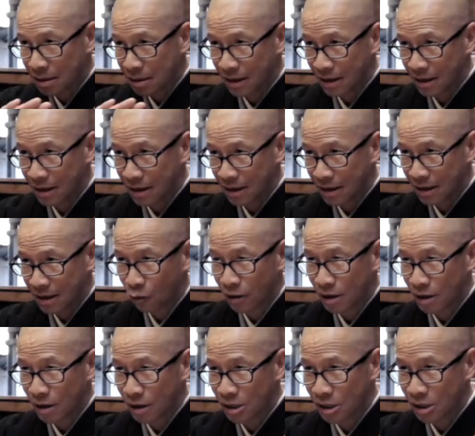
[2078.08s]
That means
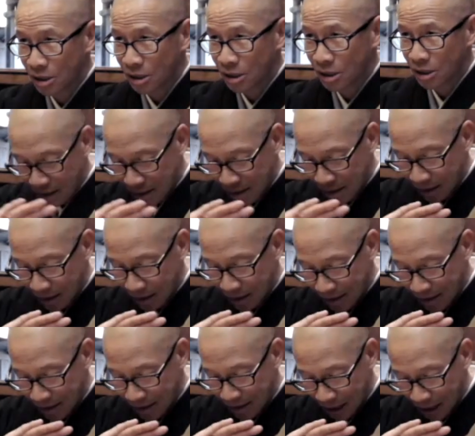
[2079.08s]
this evil
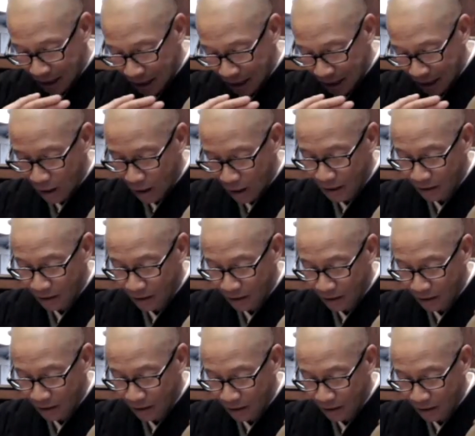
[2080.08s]
or this goodness
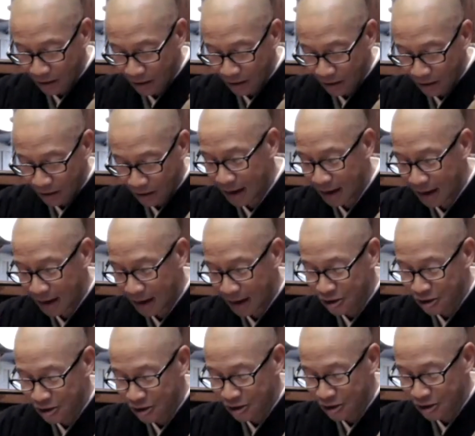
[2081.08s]
is actually wiped
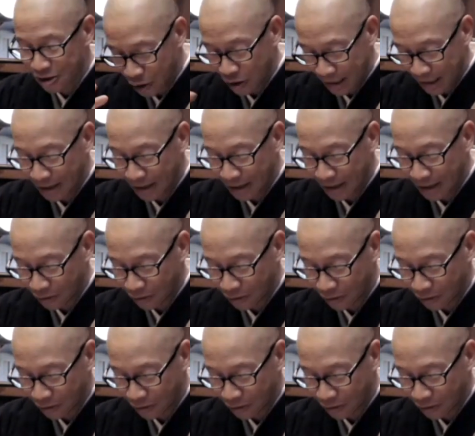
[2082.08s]
out. It's beyond